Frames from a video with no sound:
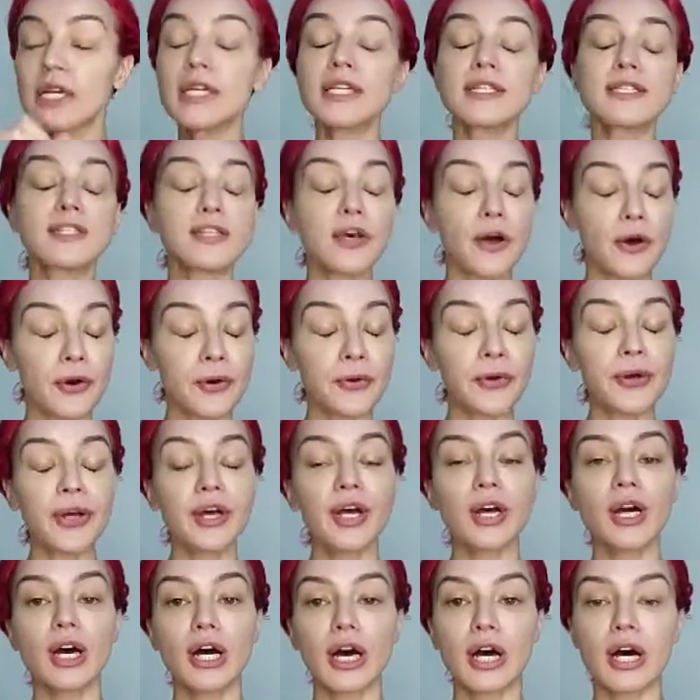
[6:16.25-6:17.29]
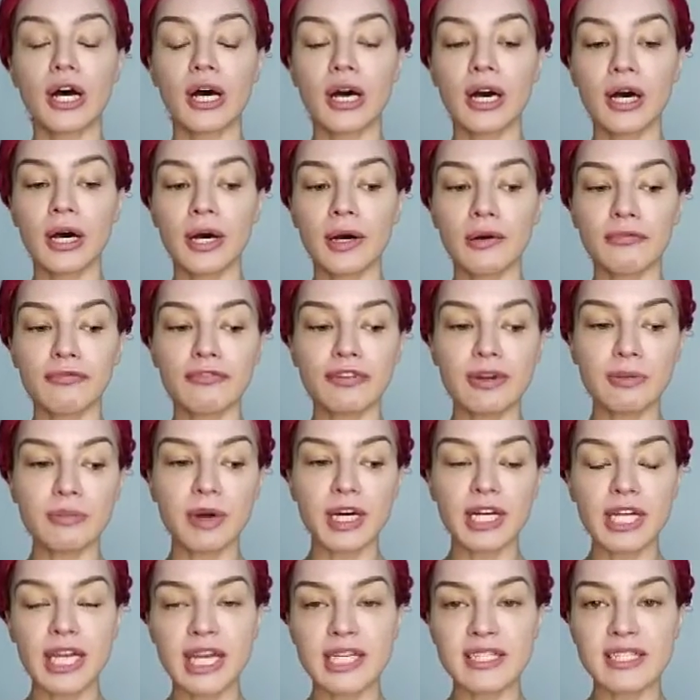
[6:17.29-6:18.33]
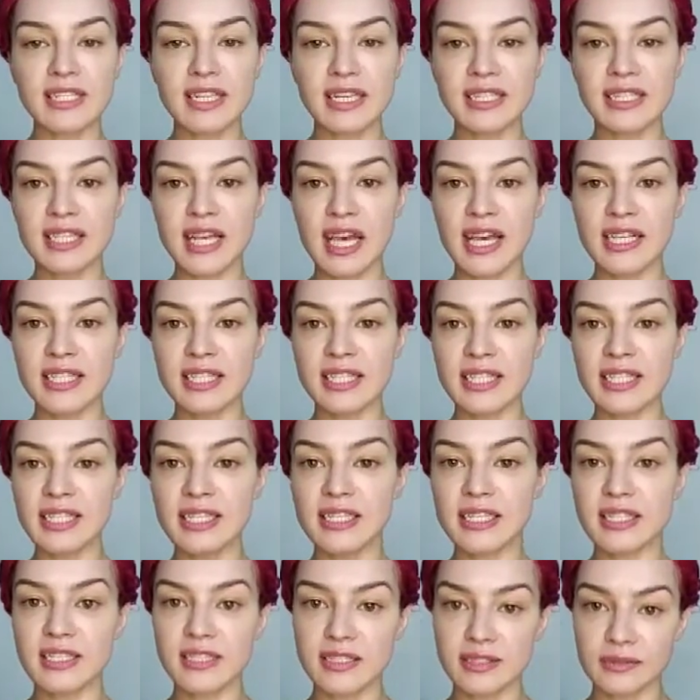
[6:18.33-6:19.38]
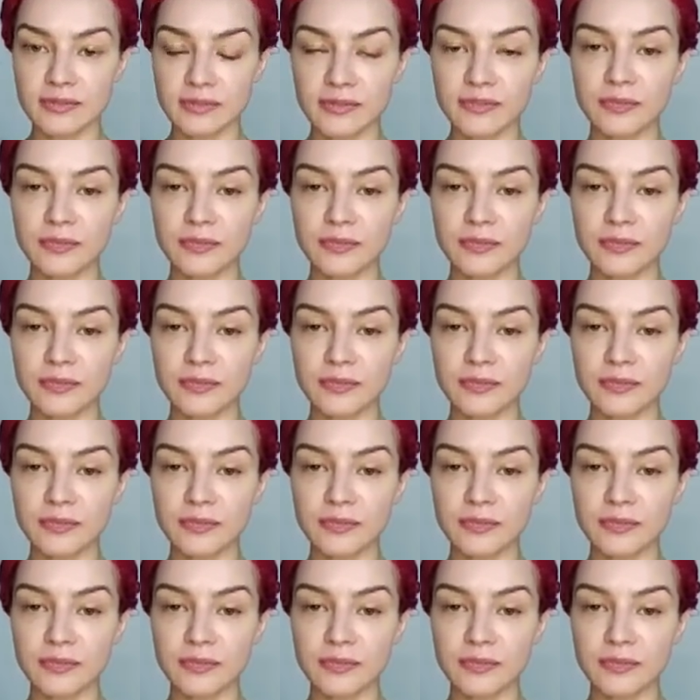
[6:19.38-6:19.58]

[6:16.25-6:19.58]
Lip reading: So, free body exercises